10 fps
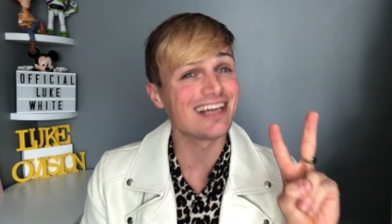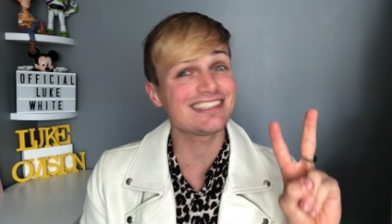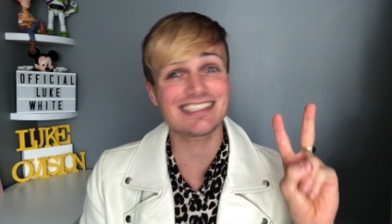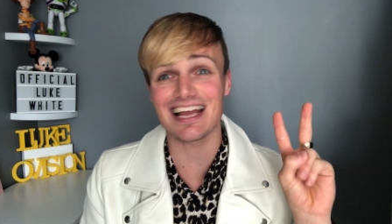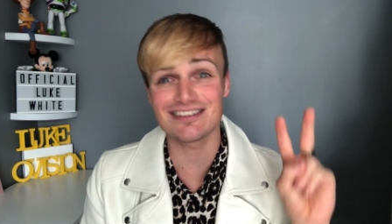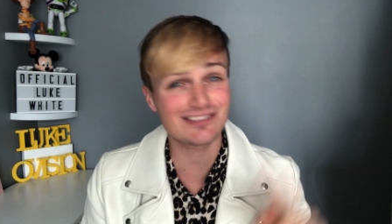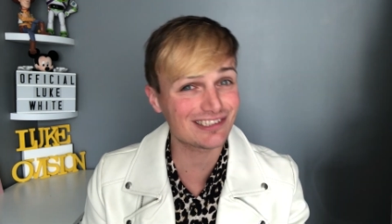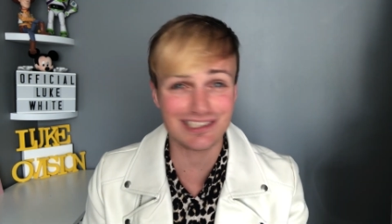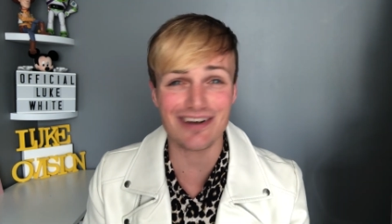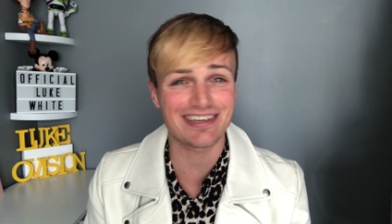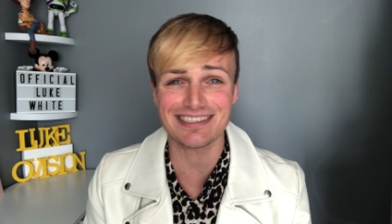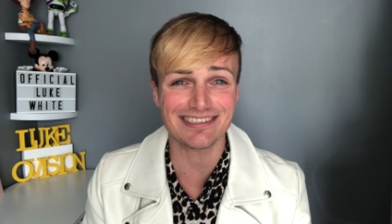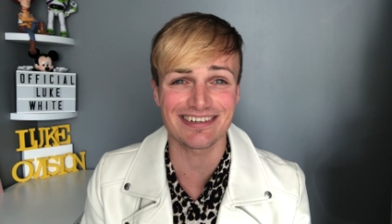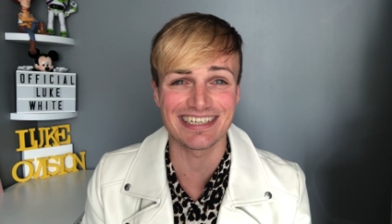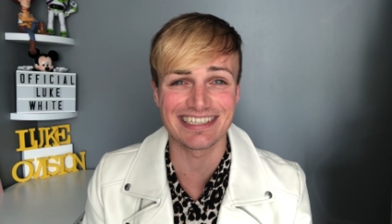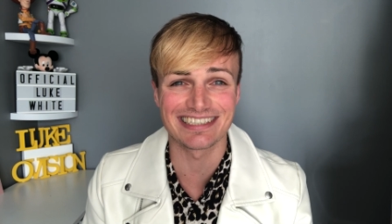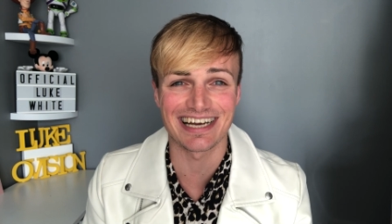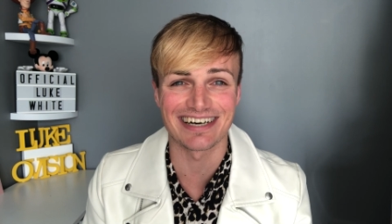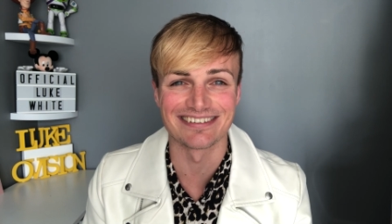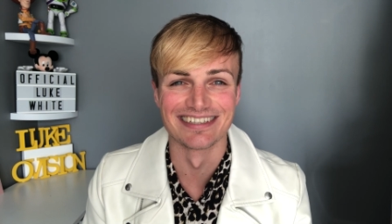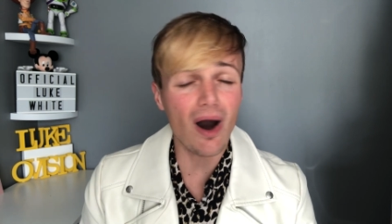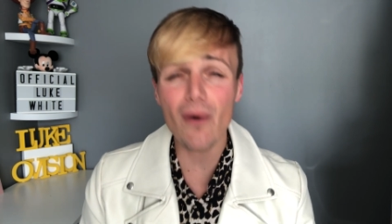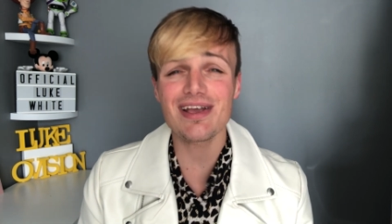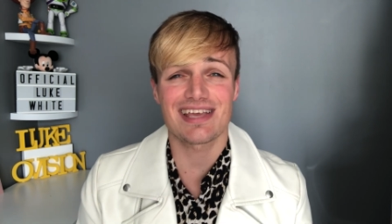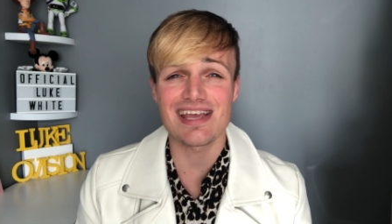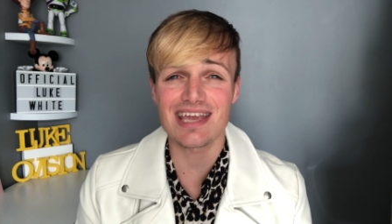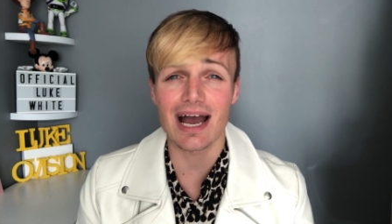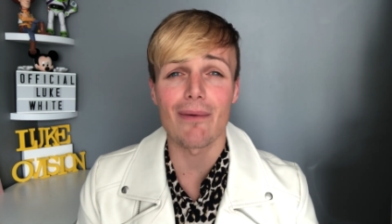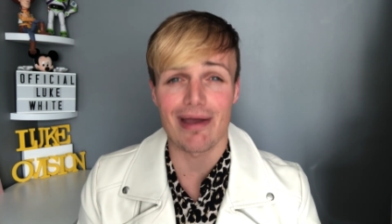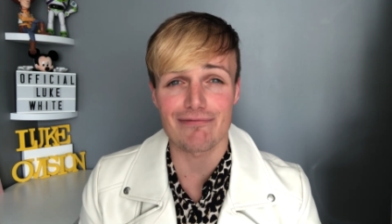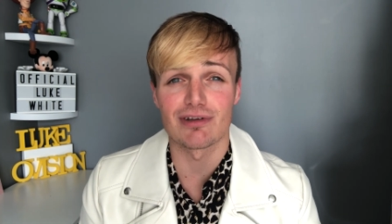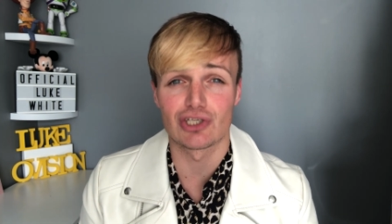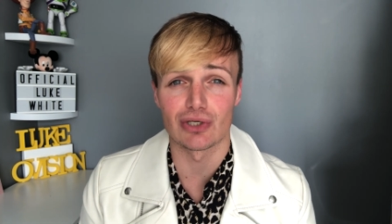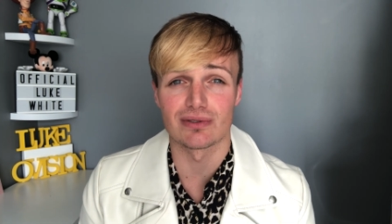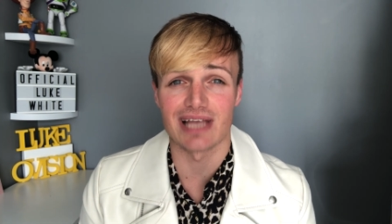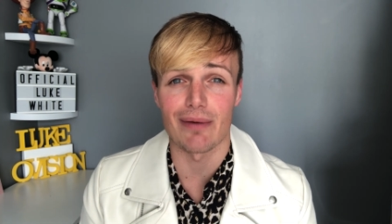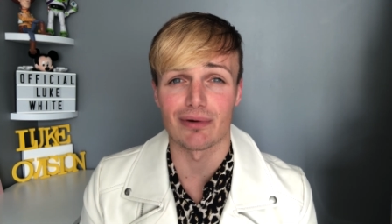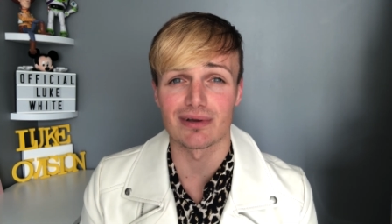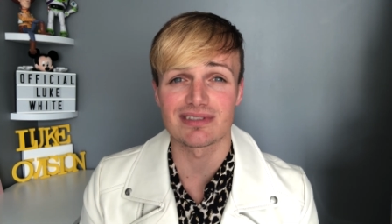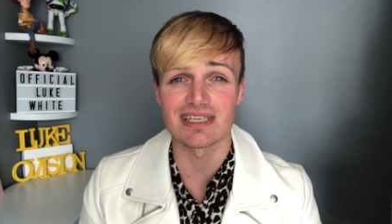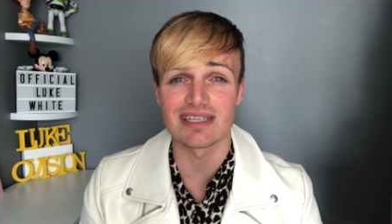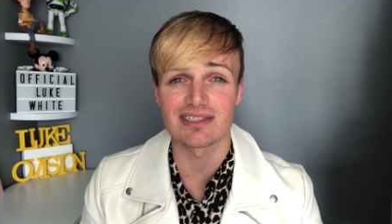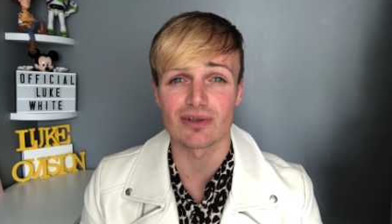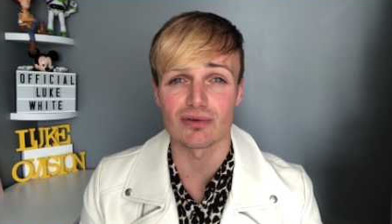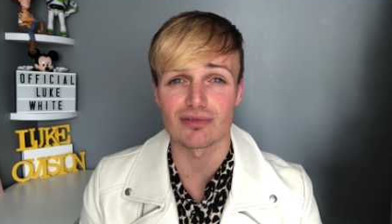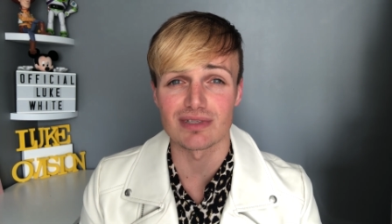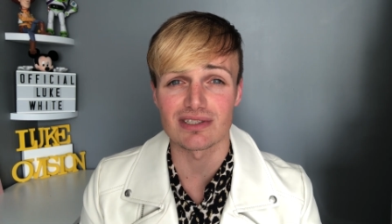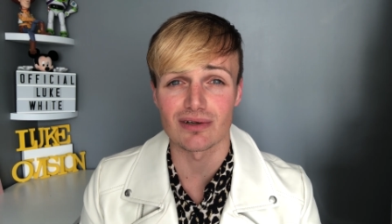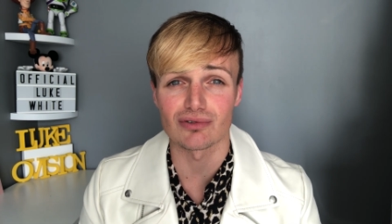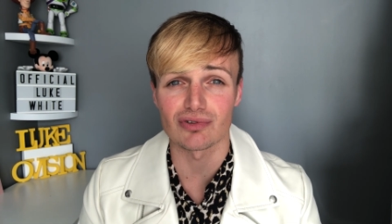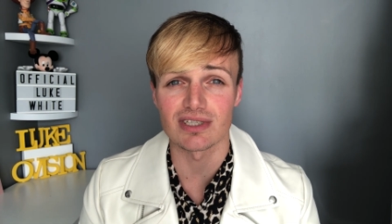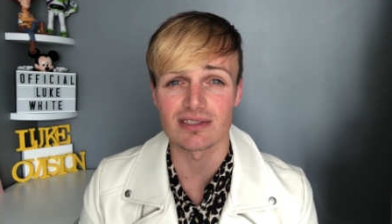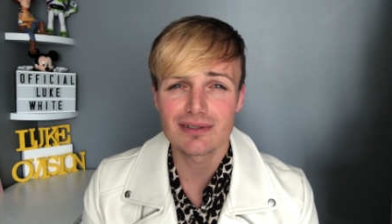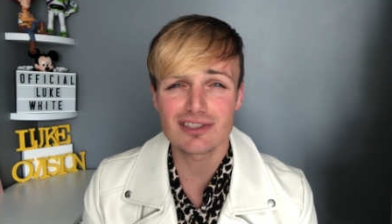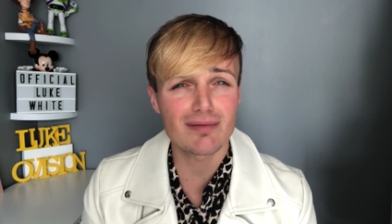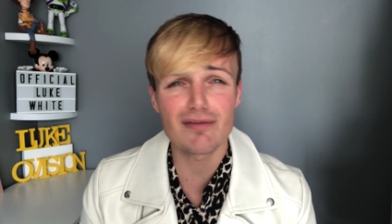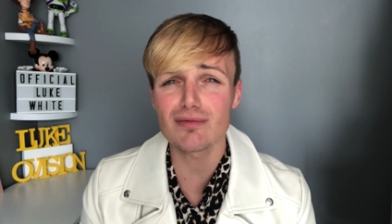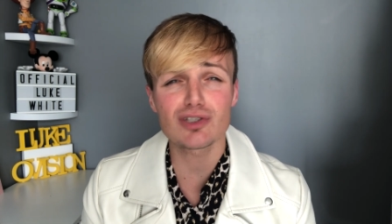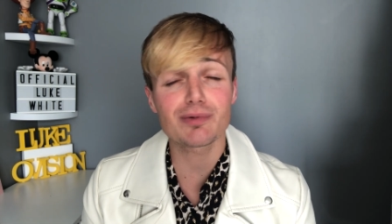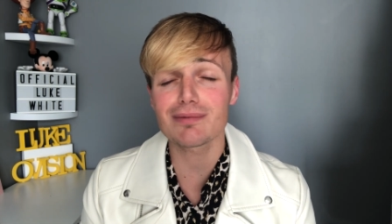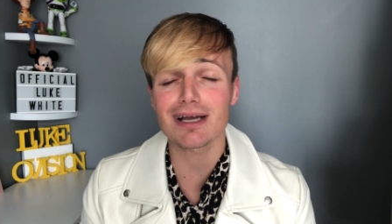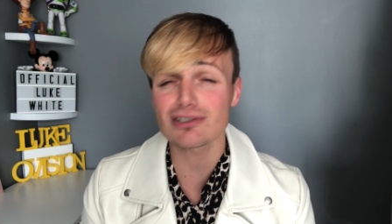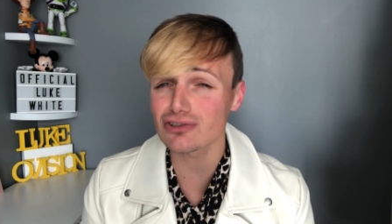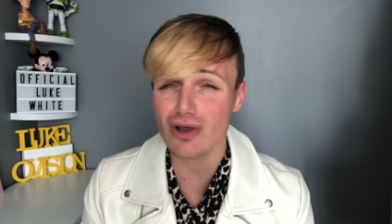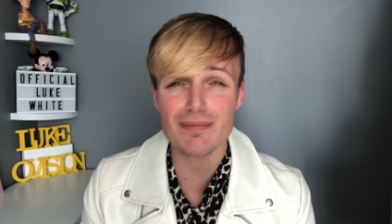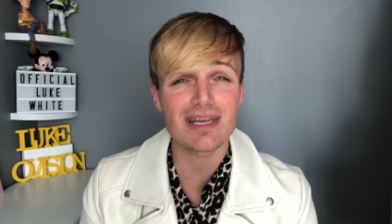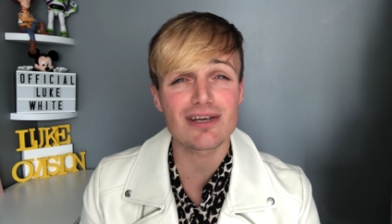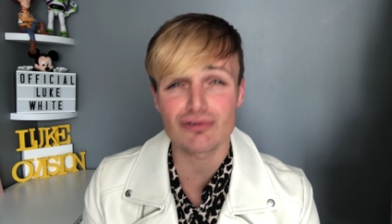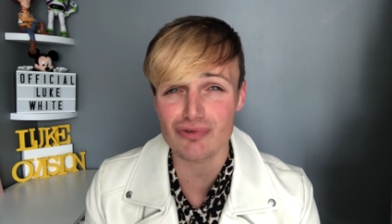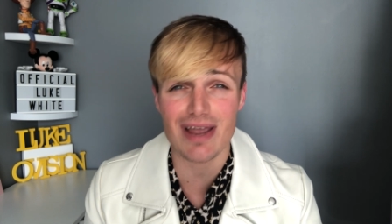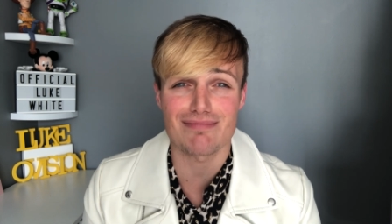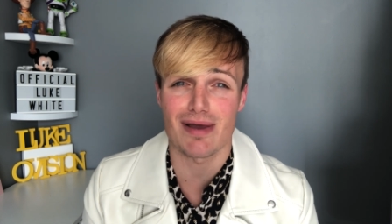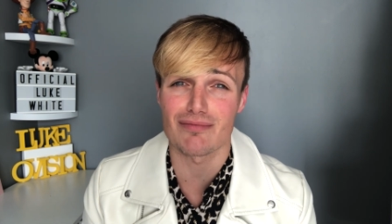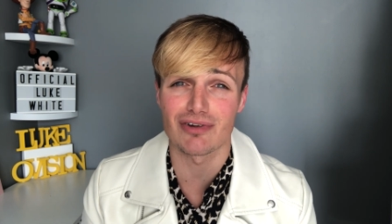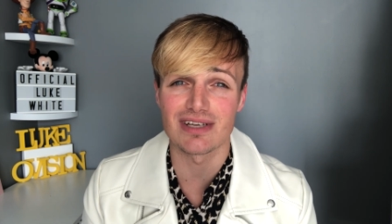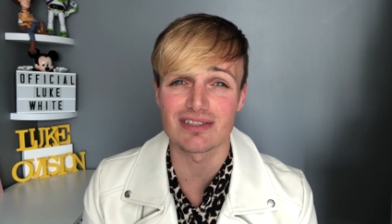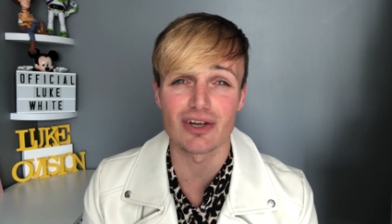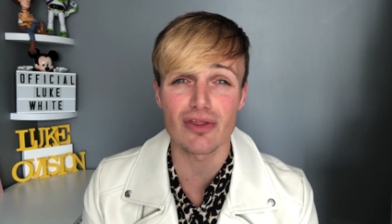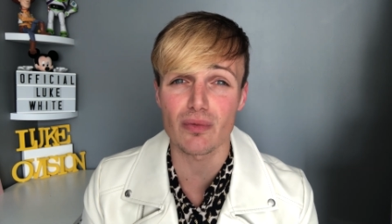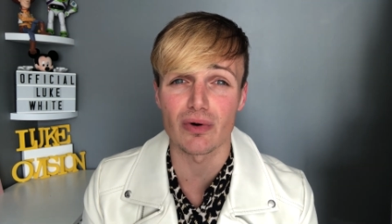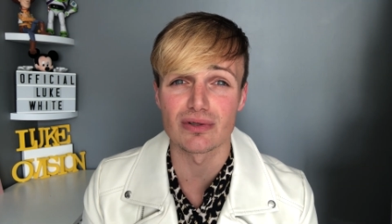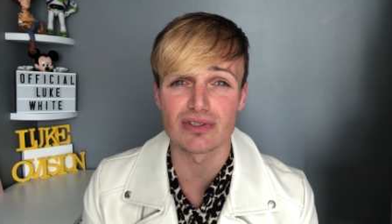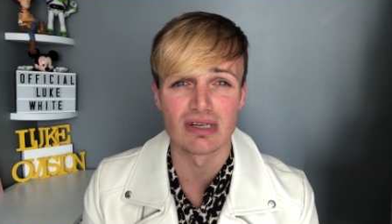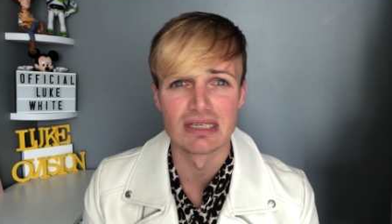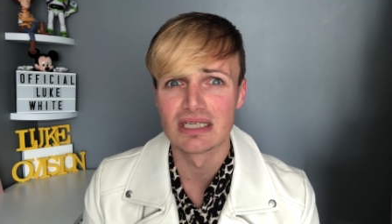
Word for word: It's getting so exciting now. I geek out every Tuesday when I see these songs from these countries. Some of them just bring back so many great memories, and other ones